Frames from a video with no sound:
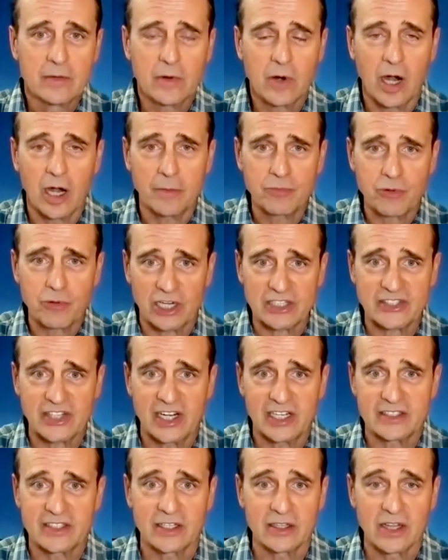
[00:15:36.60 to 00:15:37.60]

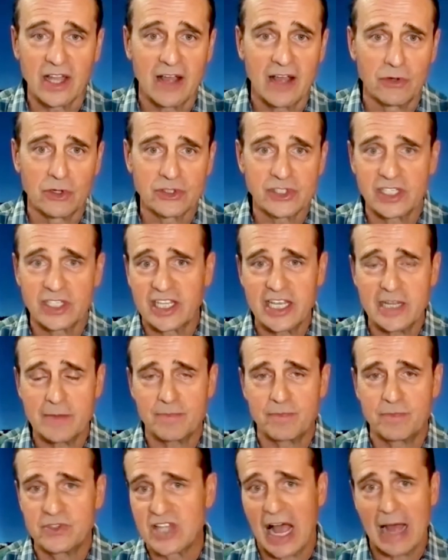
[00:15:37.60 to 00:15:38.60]
unprecedented levels and
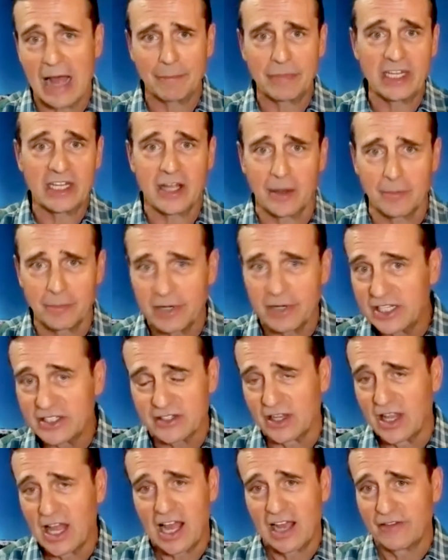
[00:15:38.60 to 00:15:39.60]
keep zombie companies
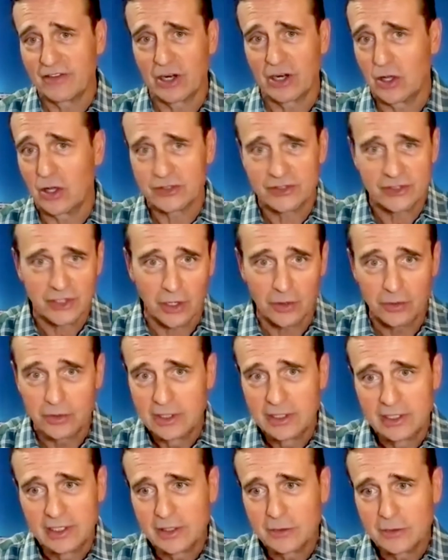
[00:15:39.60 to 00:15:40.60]
alive and all. And so
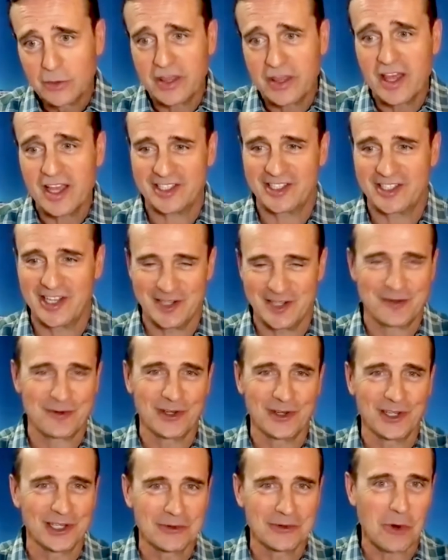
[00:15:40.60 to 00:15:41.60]
we think she's
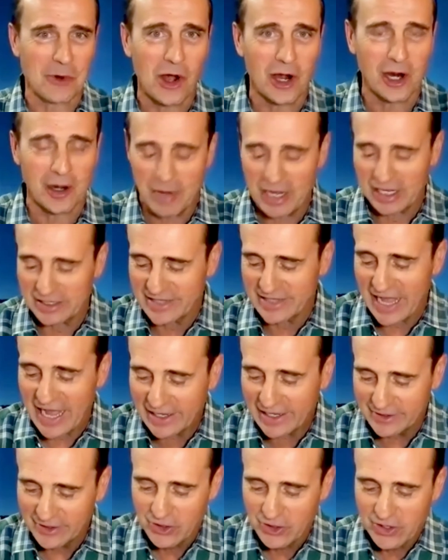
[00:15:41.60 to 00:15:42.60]
really wrong about
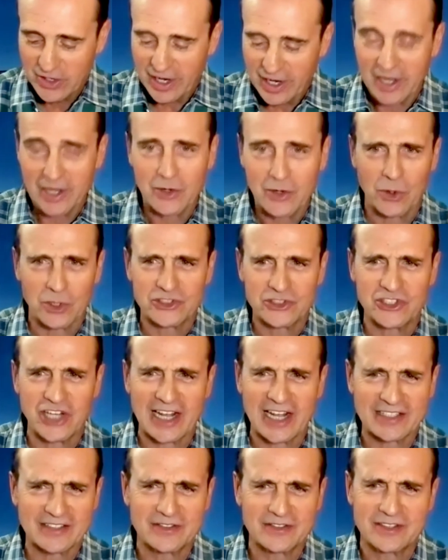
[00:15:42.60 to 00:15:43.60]
that. And of course,
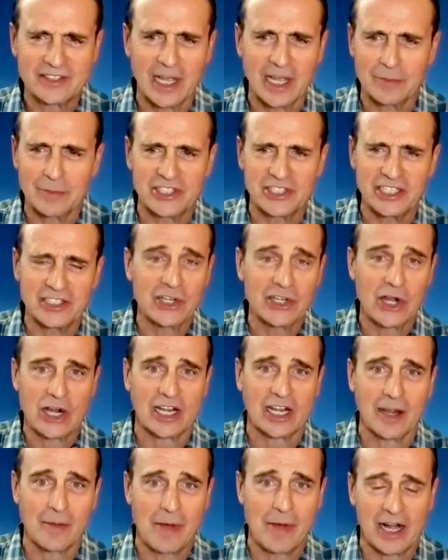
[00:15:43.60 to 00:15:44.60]
Jack Dempsey
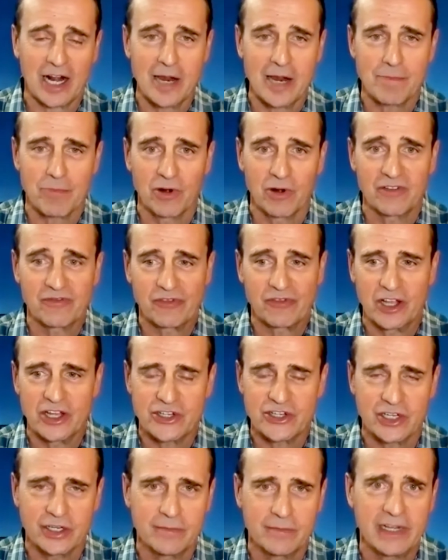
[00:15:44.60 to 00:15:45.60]
talking about
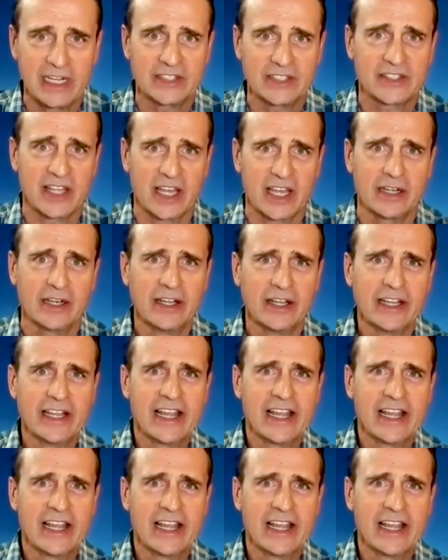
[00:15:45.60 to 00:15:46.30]
hyperinflation means that